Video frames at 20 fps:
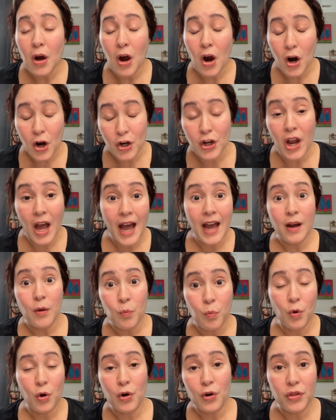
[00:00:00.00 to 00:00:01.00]
are not
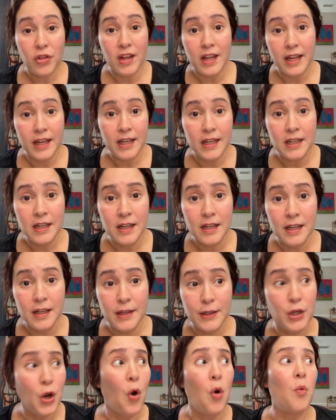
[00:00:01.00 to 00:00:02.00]
worthy.
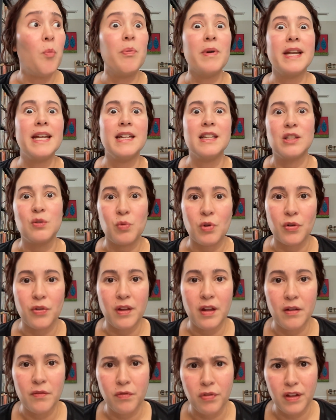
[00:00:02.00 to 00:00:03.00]
Nobody is
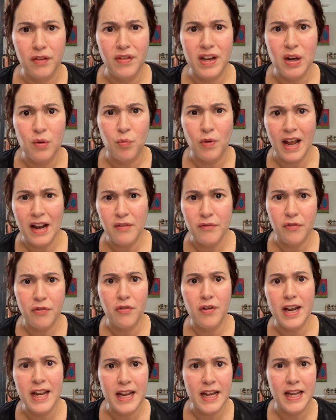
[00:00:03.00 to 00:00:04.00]
worthy of living
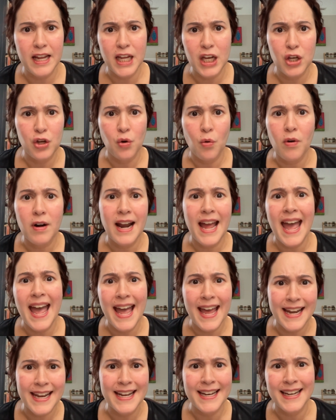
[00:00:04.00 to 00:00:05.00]
rent-free in your
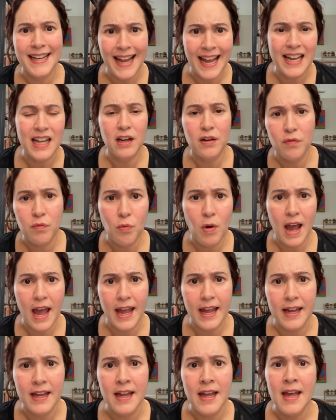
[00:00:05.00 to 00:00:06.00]
head in a negative
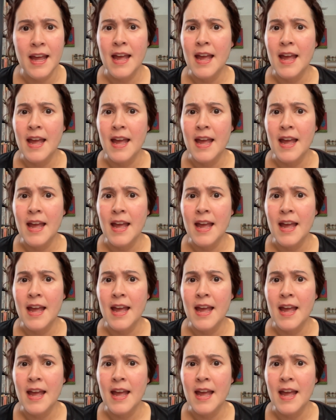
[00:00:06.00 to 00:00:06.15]
way.